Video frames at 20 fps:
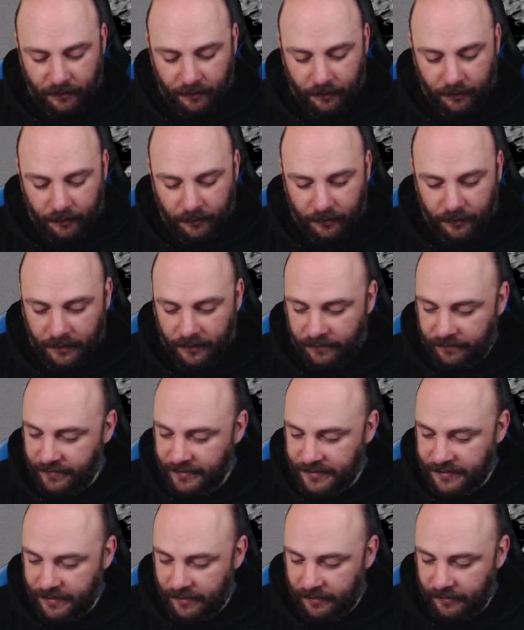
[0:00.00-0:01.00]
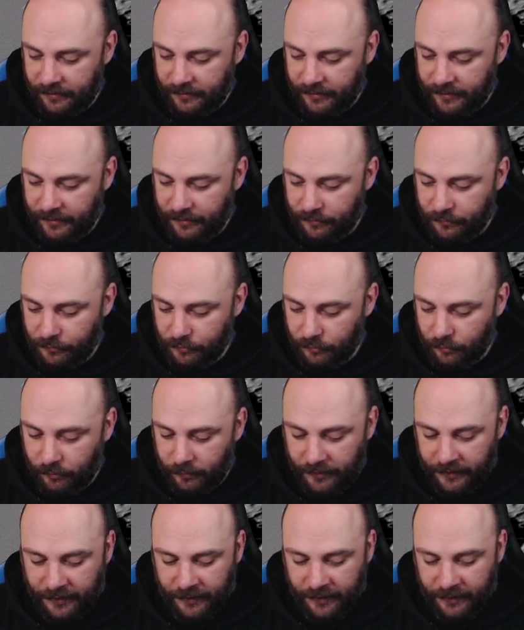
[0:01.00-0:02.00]
all of its ugly
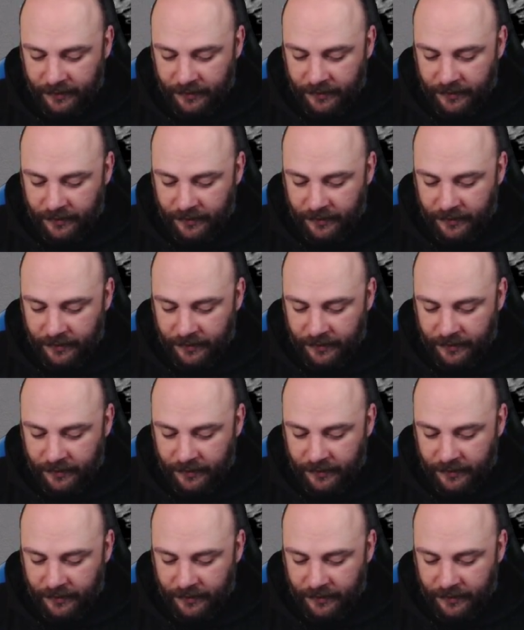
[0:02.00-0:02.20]
glory,